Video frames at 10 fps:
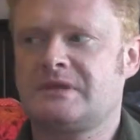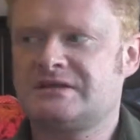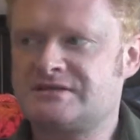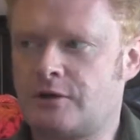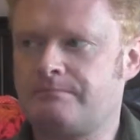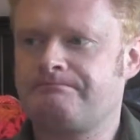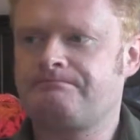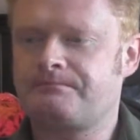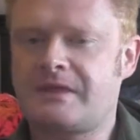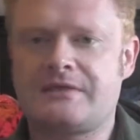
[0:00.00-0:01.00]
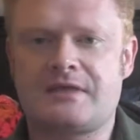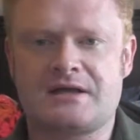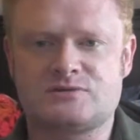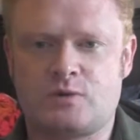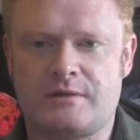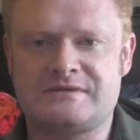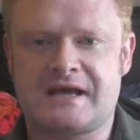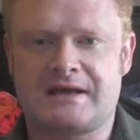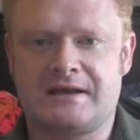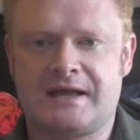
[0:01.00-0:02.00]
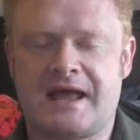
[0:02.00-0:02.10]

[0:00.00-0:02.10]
So that's what I'm tackling,